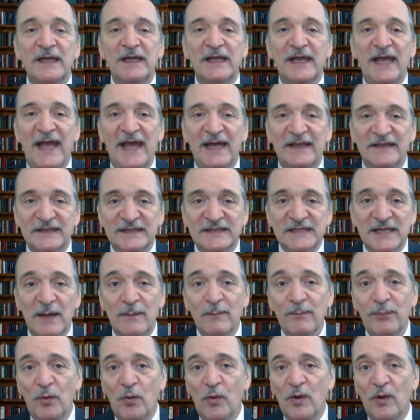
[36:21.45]
at
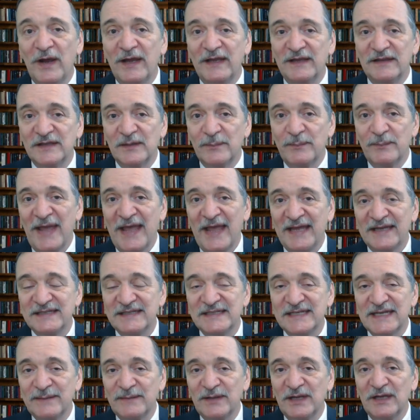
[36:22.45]
some point the
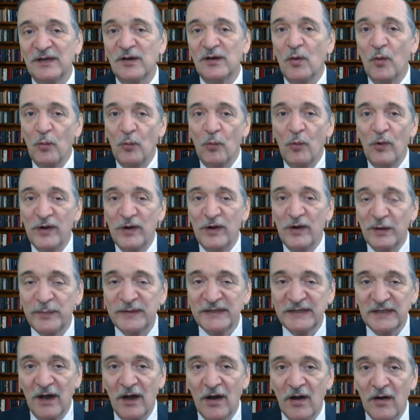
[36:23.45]
pandemic will
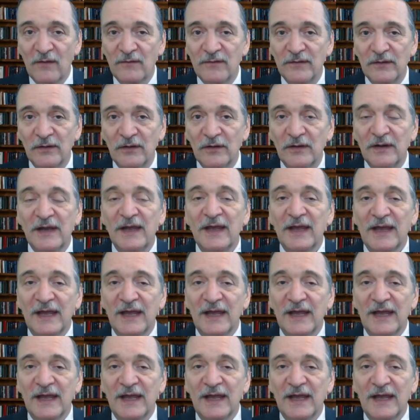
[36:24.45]
be over